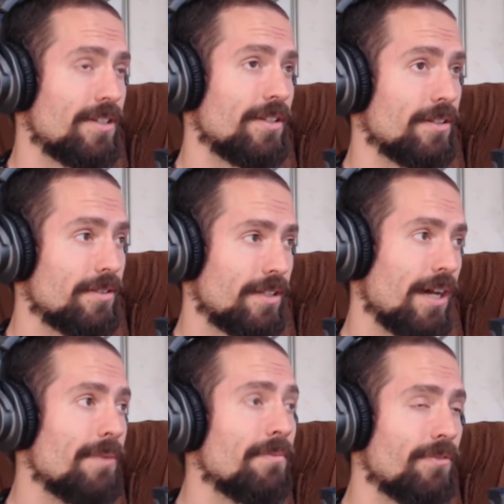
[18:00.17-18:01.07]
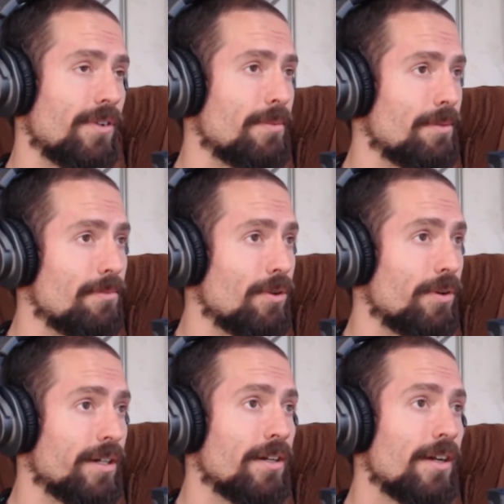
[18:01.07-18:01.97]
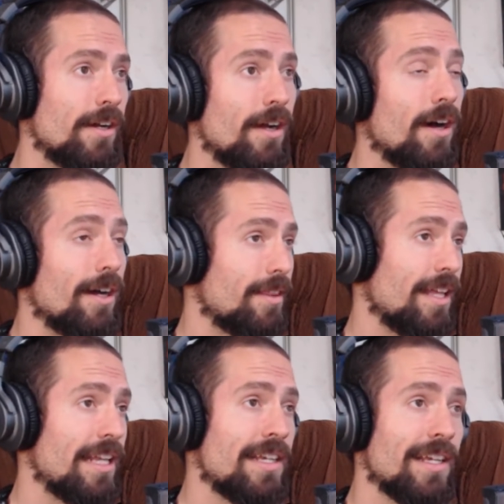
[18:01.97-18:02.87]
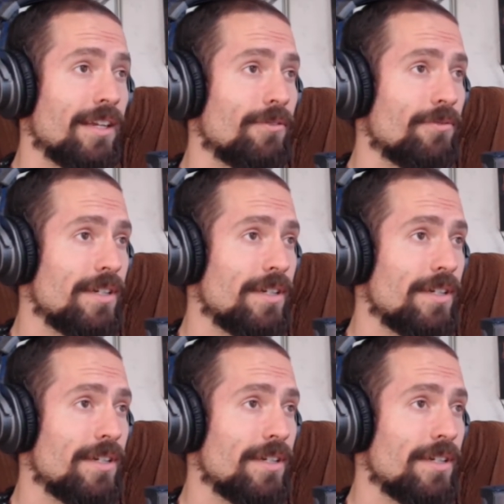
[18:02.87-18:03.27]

to come from a more authentic and